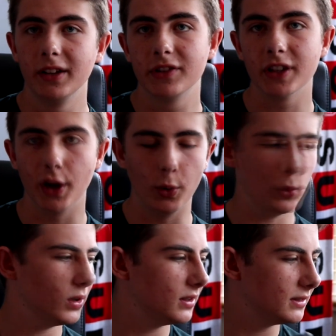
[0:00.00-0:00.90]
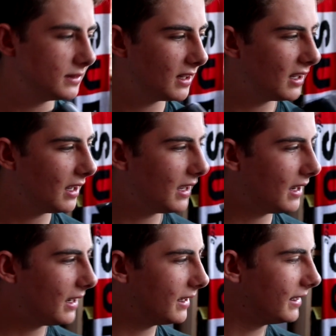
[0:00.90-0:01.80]
So
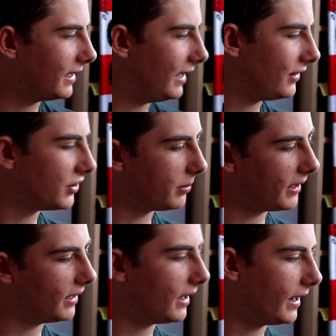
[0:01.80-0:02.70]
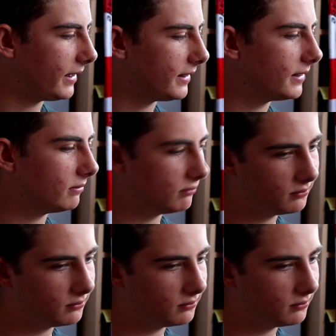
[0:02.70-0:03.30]
it's a bit like